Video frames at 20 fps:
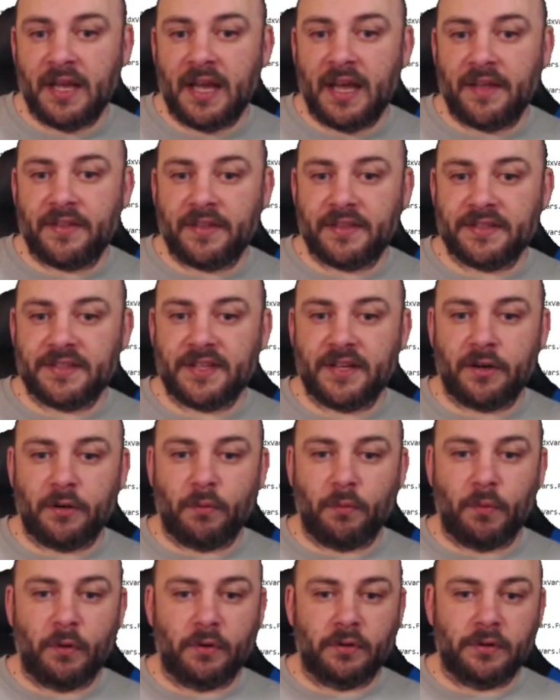and then set our
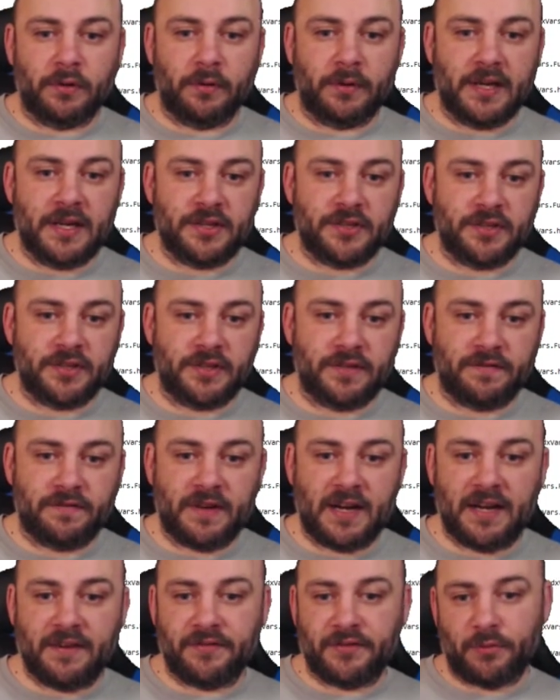world location to
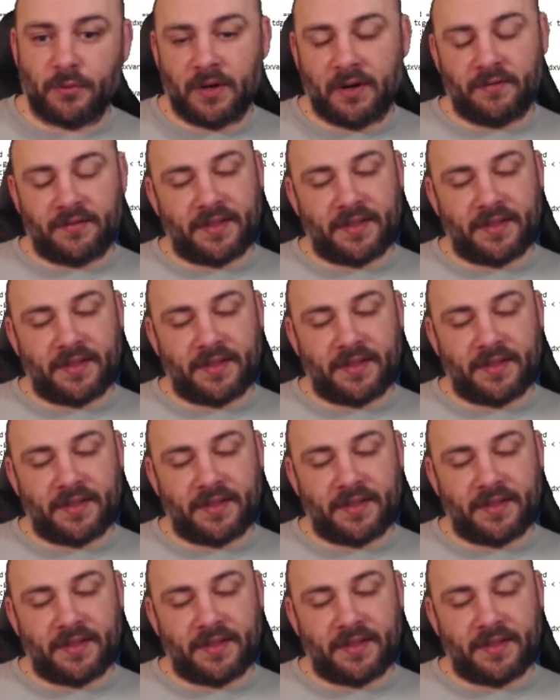512.